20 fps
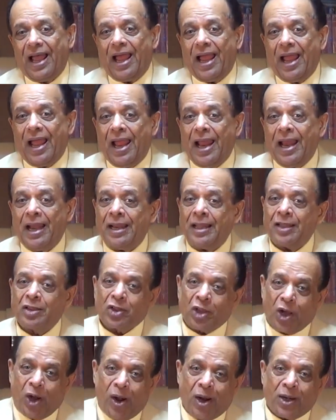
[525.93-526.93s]
And
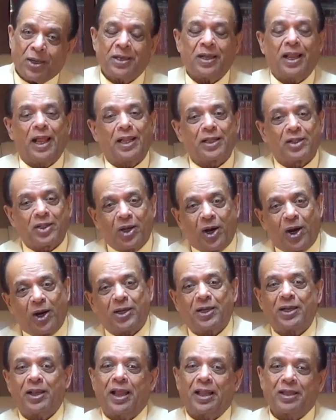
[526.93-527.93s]
he thought and
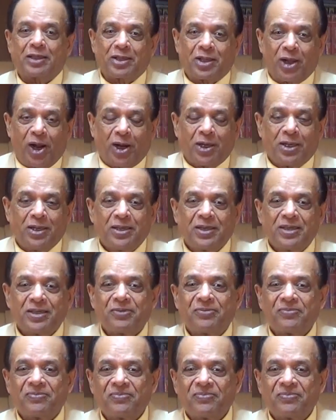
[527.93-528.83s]
thought and thought.